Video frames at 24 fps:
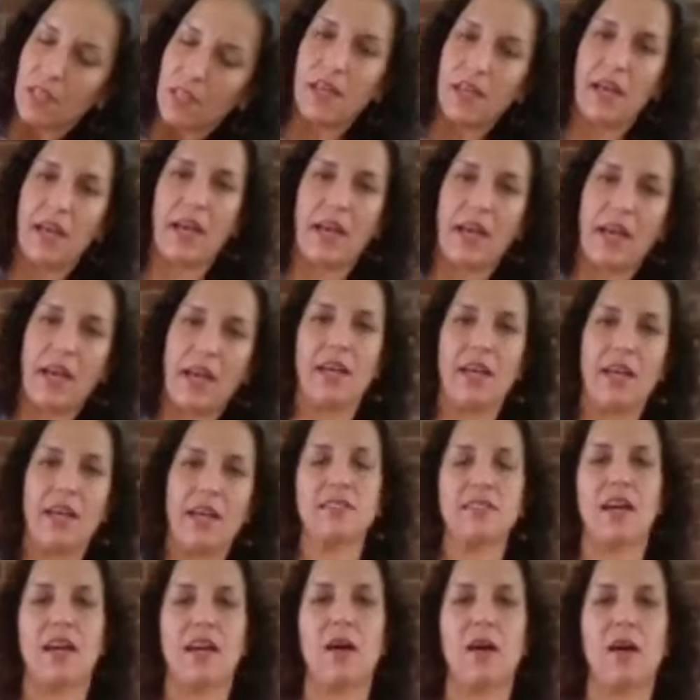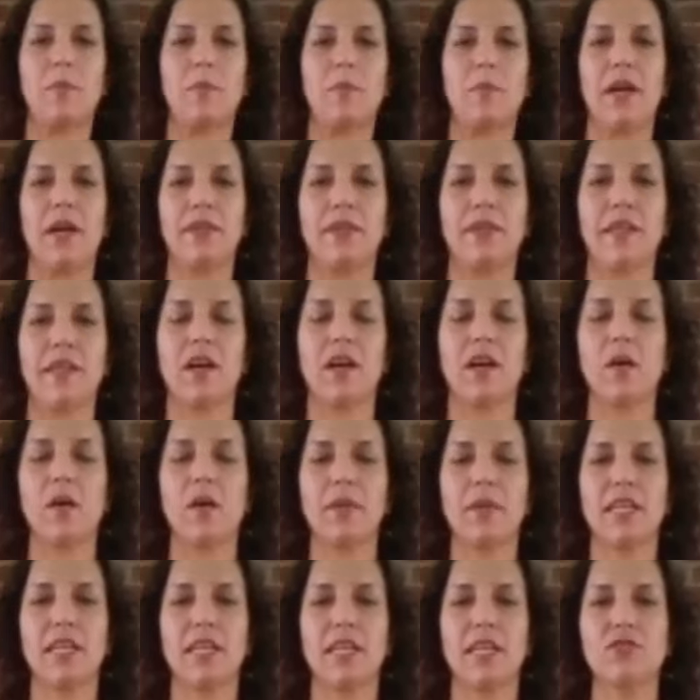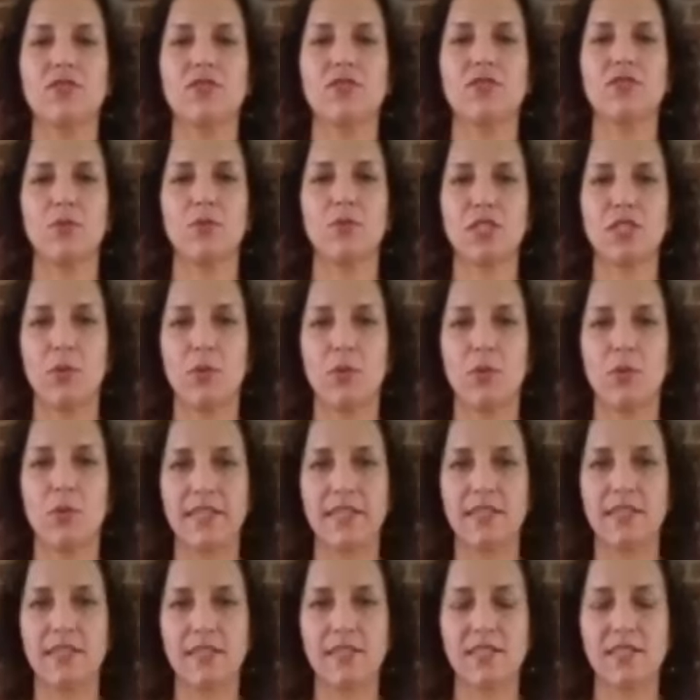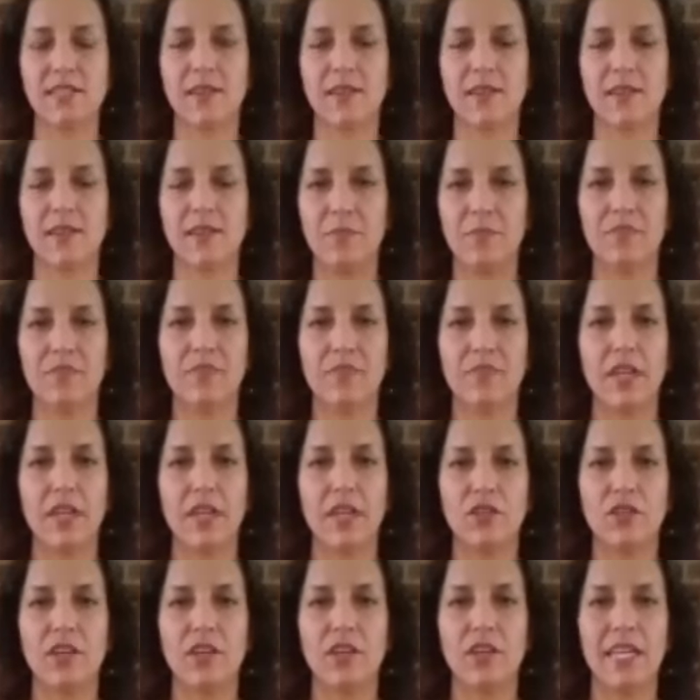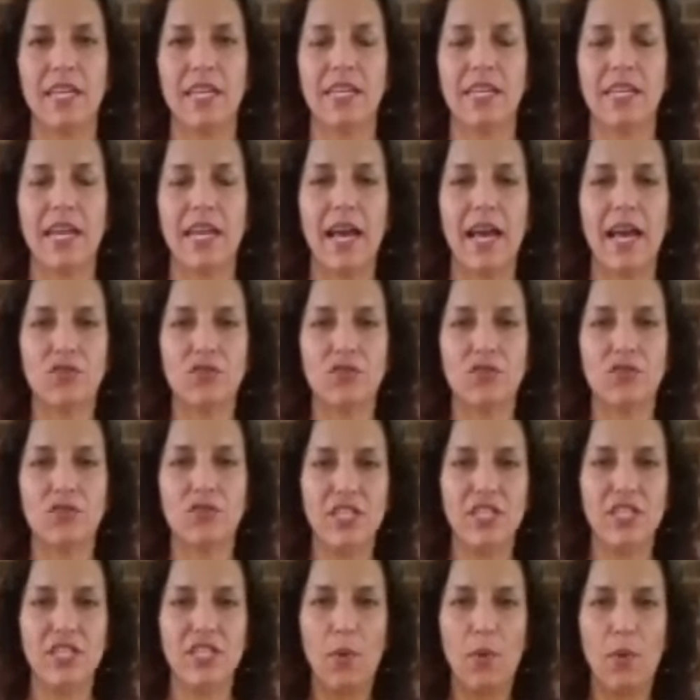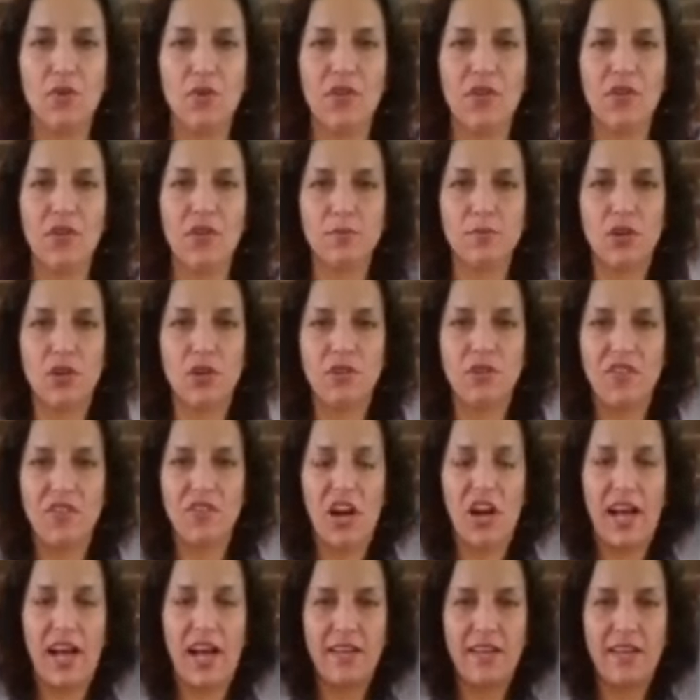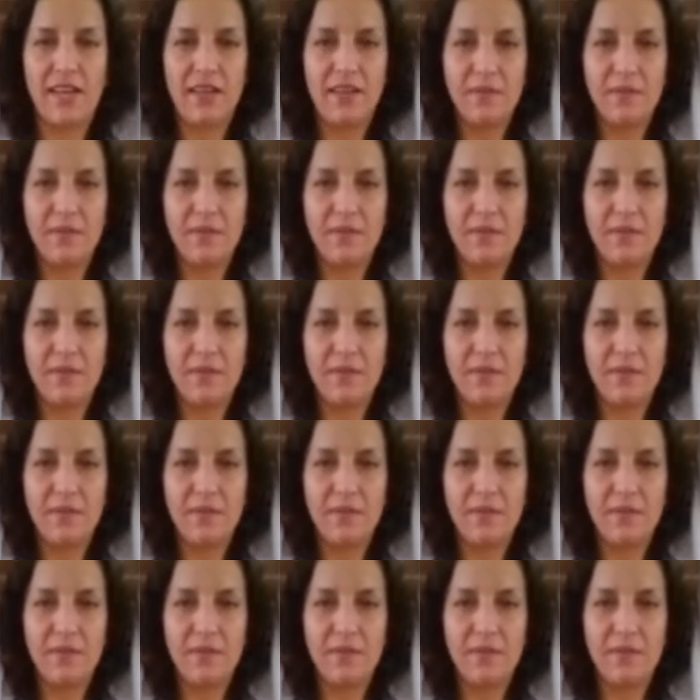And up. And then coming into a twist. You can inhale, reach both arms overhead.